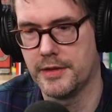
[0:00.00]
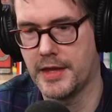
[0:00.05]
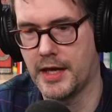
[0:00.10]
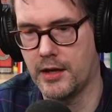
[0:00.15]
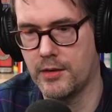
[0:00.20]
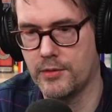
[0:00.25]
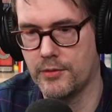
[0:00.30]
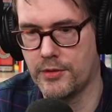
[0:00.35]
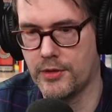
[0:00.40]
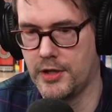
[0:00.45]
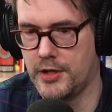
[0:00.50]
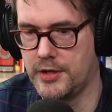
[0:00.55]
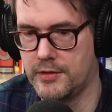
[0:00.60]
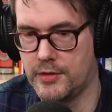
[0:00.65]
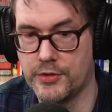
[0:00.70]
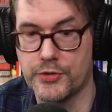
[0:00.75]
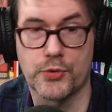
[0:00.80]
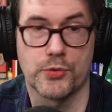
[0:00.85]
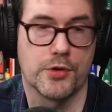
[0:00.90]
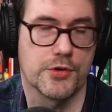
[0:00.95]
that and,
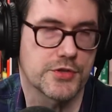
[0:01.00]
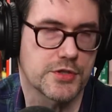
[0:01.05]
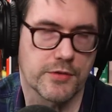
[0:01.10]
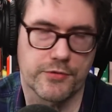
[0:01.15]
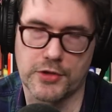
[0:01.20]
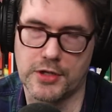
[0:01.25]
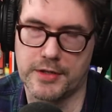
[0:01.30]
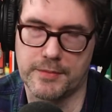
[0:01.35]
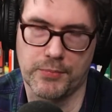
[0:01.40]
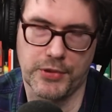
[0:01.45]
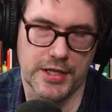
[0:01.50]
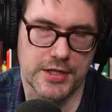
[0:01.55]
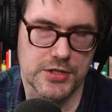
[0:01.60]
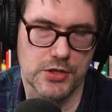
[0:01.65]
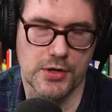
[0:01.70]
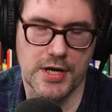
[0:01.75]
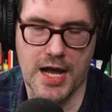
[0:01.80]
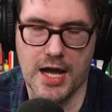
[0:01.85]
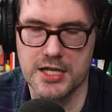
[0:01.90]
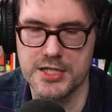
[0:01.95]
and through those different
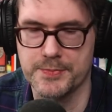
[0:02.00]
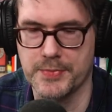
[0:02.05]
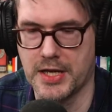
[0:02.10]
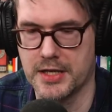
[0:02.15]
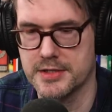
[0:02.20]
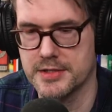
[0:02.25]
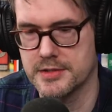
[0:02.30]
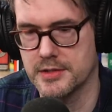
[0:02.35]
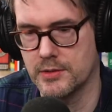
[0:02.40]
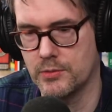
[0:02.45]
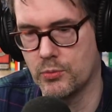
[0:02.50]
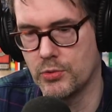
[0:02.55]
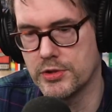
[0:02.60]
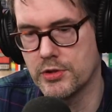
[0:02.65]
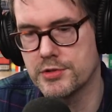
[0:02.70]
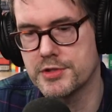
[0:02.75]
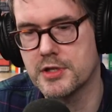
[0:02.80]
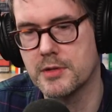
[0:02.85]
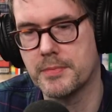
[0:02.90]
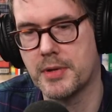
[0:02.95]
planetary aspects, that when
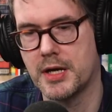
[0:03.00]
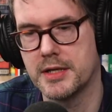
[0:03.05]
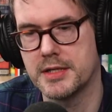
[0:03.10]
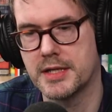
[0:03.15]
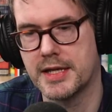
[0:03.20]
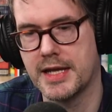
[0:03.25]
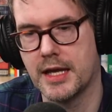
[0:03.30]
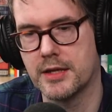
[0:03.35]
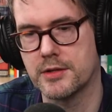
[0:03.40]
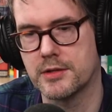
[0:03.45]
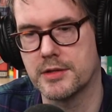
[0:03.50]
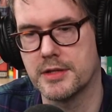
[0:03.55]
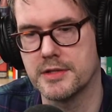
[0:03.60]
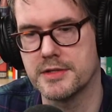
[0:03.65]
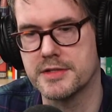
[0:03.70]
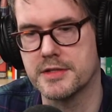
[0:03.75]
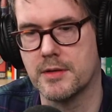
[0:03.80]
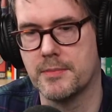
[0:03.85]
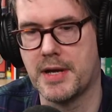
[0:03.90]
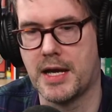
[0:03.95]
those combine together, then
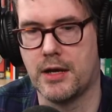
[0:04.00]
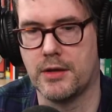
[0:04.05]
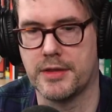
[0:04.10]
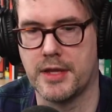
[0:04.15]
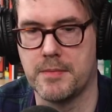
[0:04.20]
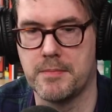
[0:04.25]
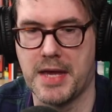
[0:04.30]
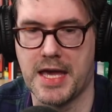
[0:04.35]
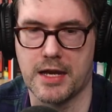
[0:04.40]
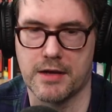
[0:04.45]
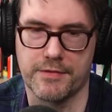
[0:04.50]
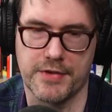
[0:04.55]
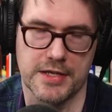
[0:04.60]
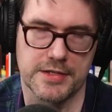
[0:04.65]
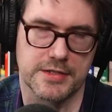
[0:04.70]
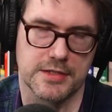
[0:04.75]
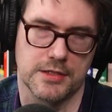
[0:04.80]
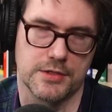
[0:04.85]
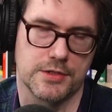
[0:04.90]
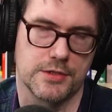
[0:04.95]
somehow they
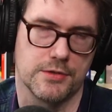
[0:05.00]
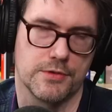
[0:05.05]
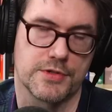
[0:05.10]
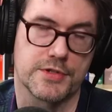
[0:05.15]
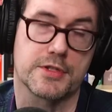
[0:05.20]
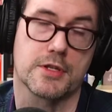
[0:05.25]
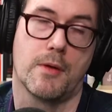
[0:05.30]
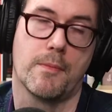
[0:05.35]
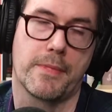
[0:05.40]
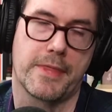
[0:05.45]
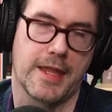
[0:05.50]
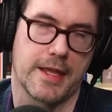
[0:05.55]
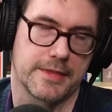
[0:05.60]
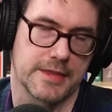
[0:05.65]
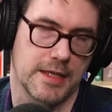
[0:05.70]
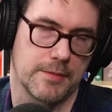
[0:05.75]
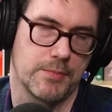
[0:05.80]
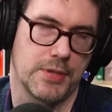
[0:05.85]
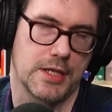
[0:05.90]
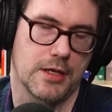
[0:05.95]
manifest into something
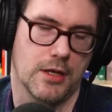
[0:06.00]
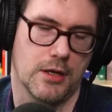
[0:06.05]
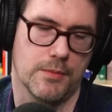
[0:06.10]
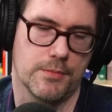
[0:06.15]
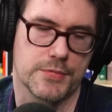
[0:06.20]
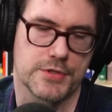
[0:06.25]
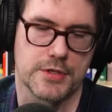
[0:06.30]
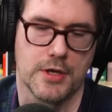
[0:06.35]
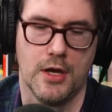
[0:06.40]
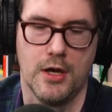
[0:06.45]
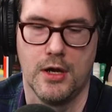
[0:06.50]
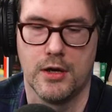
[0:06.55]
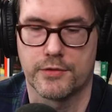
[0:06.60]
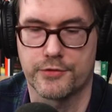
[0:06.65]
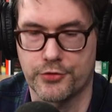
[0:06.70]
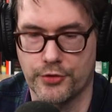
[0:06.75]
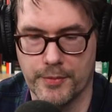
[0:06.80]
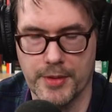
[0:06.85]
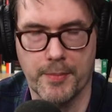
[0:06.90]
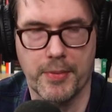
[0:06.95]
that becomes
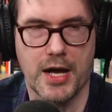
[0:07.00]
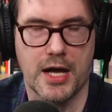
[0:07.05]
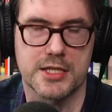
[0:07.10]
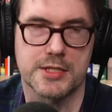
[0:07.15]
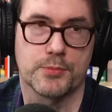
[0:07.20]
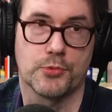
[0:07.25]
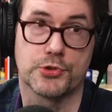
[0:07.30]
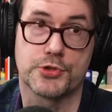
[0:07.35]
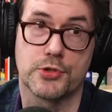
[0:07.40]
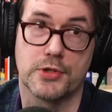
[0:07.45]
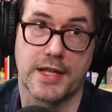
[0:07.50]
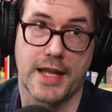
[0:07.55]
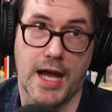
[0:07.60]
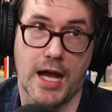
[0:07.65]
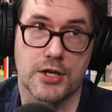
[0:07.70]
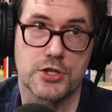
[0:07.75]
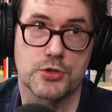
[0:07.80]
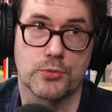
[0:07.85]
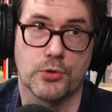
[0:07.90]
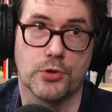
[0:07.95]
from the possible to the
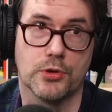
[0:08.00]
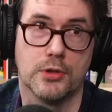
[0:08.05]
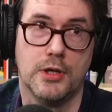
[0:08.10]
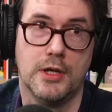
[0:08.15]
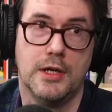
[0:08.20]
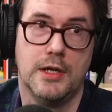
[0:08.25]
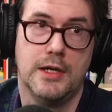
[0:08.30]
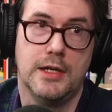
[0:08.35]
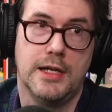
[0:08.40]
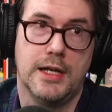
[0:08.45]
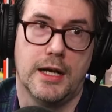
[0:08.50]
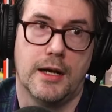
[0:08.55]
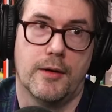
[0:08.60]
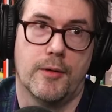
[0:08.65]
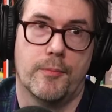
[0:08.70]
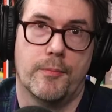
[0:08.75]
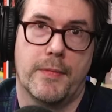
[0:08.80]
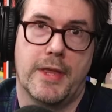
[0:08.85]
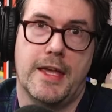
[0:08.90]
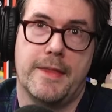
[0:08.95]
actual.
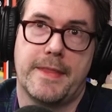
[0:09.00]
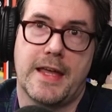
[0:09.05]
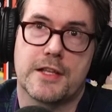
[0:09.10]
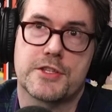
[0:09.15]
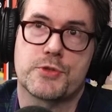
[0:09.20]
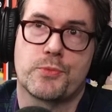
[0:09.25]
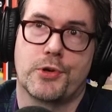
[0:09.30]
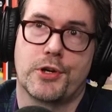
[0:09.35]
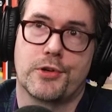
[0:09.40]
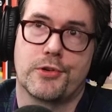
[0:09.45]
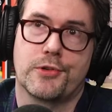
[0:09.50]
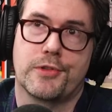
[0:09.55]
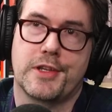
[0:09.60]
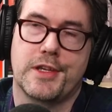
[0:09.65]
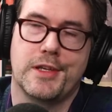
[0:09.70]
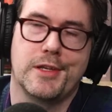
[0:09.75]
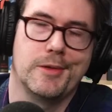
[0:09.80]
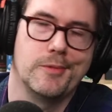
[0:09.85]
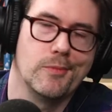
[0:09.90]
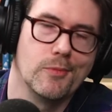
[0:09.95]
Um, and that's where
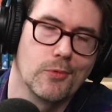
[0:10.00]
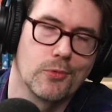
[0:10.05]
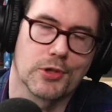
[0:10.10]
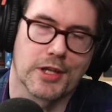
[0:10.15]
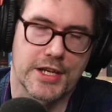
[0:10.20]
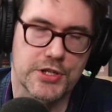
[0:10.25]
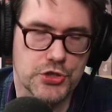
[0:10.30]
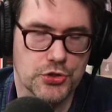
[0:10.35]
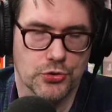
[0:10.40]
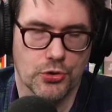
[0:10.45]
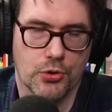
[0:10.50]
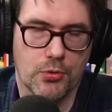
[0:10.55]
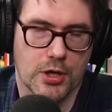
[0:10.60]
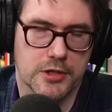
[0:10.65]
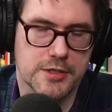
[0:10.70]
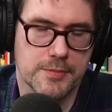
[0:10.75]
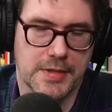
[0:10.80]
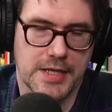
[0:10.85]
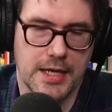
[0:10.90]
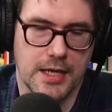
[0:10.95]
the relational
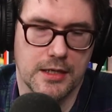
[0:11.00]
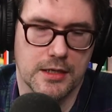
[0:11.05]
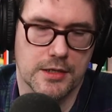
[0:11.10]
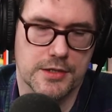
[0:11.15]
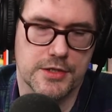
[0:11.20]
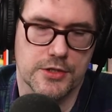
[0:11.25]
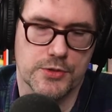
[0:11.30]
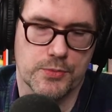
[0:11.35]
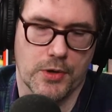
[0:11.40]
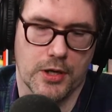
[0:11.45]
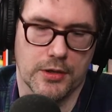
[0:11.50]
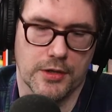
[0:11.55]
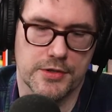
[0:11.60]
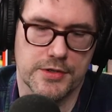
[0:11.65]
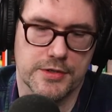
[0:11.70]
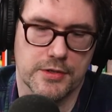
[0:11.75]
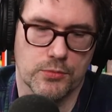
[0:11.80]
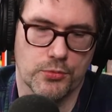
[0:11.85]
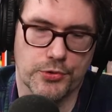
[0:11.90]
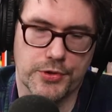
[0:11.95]
quantum mechanics, as well
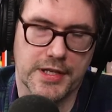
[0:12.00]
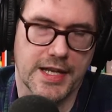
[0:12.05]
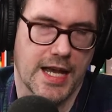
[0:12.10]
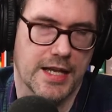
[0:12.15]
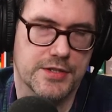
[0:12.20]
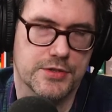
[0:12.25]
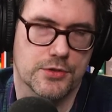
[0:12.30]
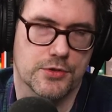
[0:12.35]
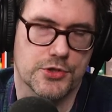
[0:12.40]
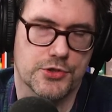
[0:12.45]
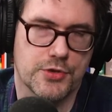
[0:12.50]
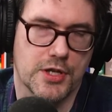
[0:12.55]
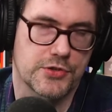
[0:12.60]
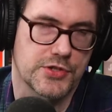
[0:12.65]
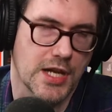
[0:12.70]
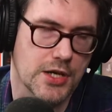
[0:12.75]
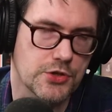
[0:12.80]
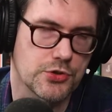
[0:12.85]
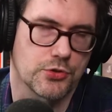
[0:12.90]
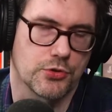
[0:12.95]
as the Ruth Kastner's
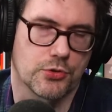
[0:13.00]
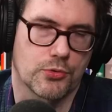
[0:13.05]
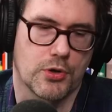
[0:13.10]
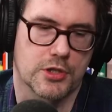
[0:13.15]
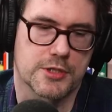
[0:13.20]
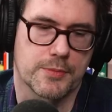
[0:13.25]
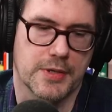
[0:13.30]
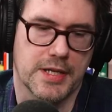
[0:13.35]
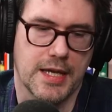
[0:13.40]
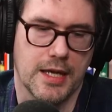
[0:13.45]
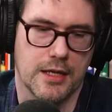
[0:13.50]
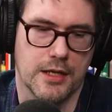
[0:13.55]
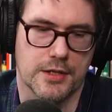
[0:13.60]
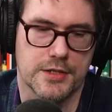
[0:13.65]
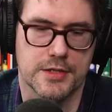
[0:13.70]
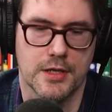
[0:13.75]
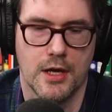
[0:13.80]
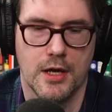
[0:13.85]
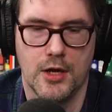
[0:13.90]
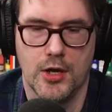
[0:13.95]
transactional quantum
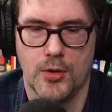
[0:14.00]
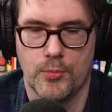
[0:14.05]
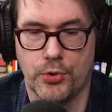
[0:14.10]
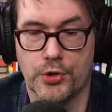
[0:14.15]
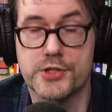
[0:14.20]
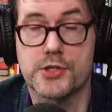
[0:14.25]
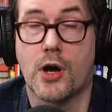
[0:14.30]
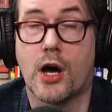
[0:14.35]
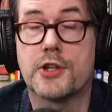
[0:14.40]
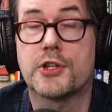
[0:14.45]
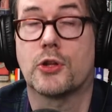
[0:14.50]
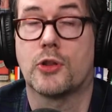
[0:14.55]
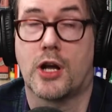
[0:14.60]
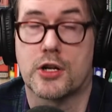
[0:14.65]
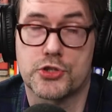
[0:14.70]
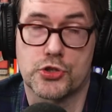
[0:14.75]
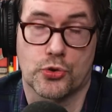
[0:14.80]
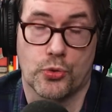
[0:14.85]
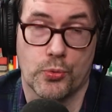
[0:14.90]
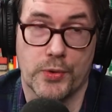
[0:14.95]
mechanics, puts
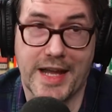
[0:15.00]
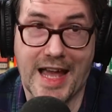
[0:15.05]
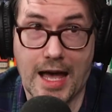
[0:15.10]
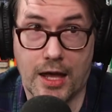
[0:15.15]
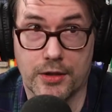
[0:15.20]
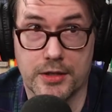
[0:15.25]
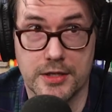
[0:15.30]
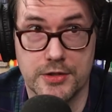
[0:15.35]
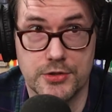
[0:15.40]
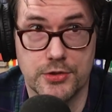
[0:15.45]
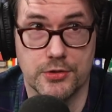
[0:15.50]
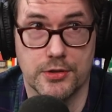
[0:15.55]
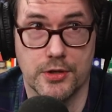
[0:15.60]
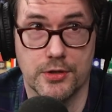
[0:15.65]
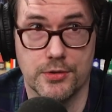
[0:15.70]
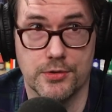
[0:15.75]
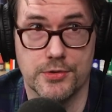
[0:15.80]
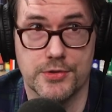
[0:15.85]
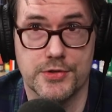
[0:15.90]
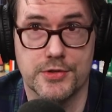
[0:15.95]
ontological reality to
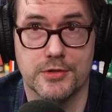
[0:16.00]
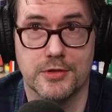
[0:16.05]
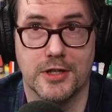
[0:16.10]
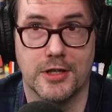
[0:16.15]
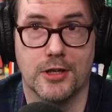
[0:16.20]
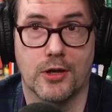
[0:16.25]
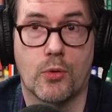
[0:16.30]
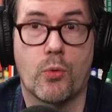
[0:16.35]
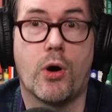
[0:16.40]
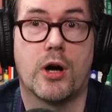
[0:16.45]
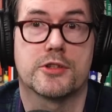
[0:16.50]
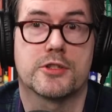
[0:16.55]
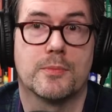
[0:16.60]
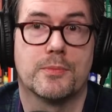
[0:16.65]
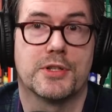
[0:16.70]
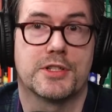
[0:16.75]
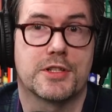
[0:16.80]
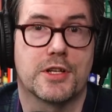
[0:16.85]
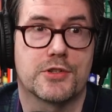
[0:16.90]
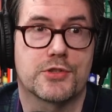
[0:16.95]
those uh,
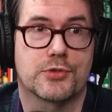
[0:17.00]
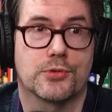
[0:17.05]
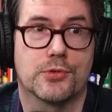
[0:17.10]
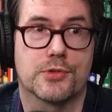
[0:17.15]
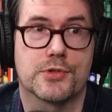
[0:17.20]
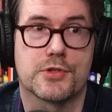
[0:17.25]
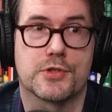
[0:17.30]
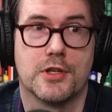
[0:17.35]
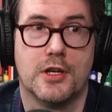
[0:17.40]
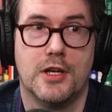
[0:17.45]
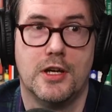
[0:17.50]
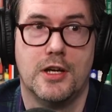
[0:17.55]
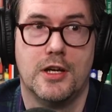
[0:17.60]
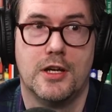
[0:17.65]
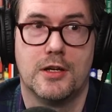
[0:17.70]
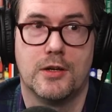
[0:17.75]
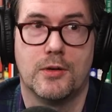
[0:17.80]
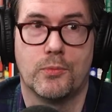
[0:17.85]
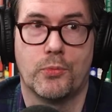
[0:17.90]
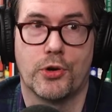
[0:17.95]
quantum potentials,
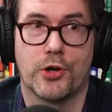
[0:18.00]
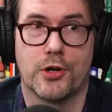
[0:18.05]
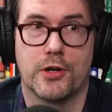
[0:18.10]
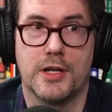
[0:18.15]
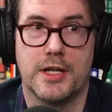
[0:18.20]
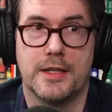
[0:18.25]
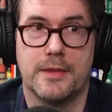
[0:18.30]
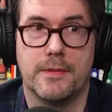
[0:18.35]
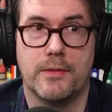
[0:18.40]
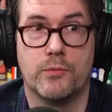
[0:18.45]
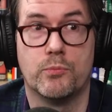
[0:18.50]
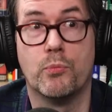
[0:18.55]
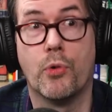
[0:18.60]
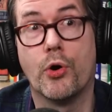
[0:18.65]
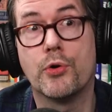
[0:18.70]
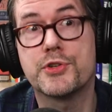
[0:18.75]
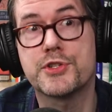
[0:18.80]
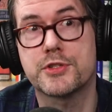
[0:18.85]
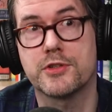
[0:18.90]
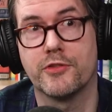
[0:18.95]
where
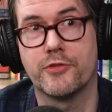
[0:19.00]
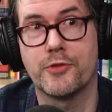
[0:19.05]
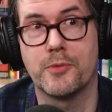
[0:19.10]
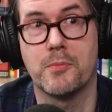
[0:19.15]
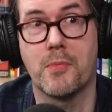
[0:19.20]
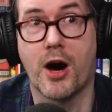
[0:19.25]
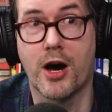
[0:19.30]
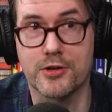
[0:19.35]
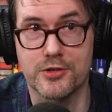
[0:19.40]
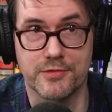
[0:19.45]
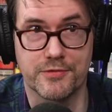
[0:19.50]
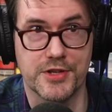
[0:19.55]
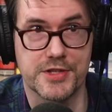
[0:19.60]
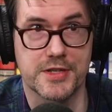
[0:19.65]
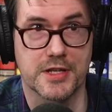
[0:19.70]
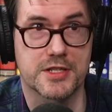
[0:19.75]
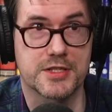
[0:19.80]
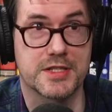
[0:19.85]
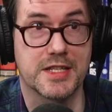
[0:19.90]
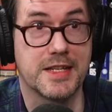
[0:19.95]
most of the modern
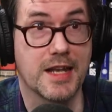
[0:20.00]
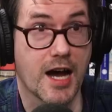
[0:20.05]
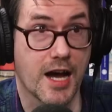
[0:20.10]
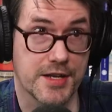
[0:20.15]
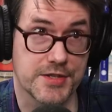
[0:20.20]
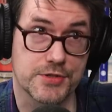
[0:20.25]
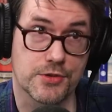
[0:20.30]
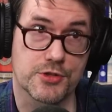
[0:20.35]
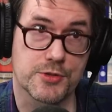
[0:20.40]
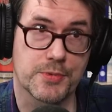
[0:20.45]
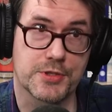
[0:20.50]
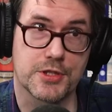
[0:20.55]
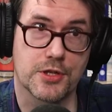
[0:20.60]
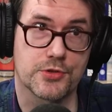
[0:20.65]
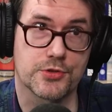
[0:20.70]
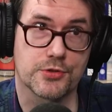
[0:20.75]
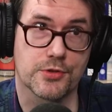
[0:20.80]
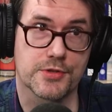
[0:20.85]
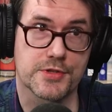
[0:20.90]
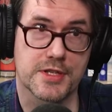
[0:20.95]
physics denies those
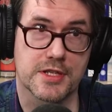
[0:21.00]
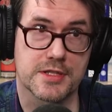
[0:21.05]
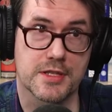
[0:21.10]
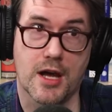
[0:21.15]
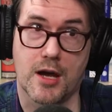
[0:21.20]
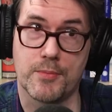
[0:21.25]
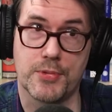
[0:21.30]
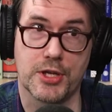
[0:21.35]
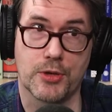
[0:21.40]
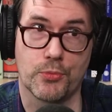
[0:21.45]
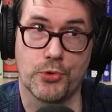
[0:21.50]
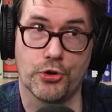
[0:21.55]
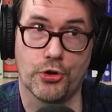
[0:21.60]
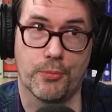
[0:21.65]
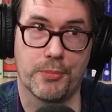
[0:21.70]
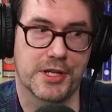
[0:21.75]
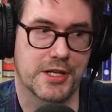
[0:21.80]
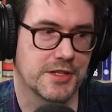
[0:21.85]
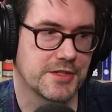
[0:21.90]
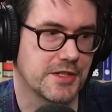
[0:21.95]
potentials as not being
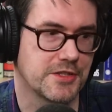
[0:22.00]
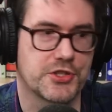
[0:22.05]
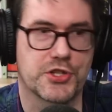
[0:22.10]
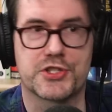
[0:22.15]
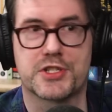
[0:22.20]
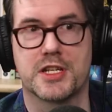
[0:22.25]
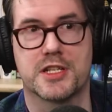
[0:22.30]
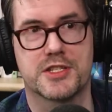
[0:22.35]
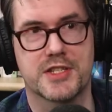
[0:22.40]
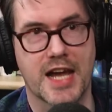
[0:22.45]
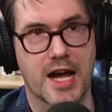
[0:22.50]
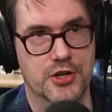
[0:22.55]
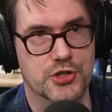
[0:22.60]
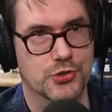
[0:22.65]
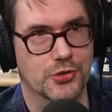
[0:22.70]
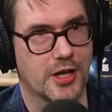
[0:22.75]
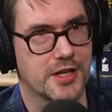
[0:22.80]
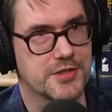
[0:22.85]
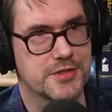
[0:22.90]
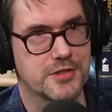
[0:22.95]
real because it just gets
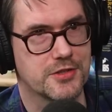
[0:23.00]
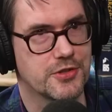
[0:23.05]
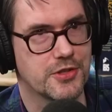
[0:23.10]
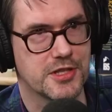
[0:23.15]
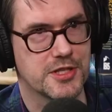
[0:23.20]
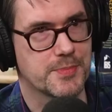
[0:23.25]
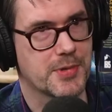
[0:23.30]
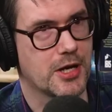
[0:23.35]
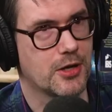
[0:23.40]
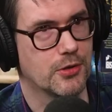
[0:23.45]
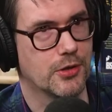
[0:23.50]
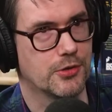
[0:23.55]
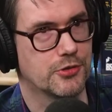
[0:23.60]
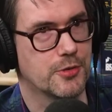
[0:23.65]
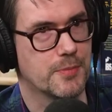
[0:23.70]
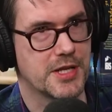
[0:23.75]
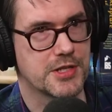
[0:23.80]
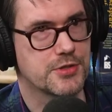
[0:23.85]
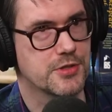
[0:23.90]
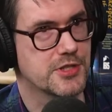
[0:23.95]
actualized into these parallel
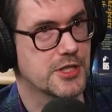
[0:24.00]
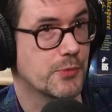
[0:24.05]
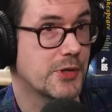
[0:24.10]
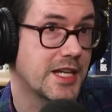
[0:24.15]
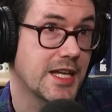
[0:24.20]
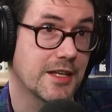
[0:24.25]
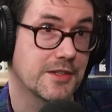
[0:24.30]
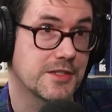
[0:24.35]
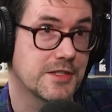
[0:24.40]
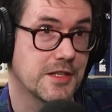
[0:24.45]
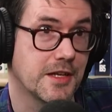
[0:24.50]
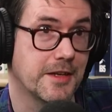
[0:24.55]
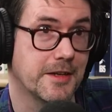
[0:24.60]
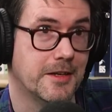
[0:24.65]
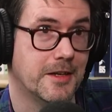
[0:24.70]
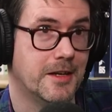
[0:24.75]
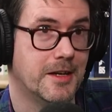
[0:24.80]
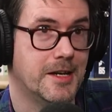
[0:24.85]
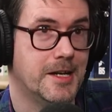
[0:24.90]
dimensions that we can't see.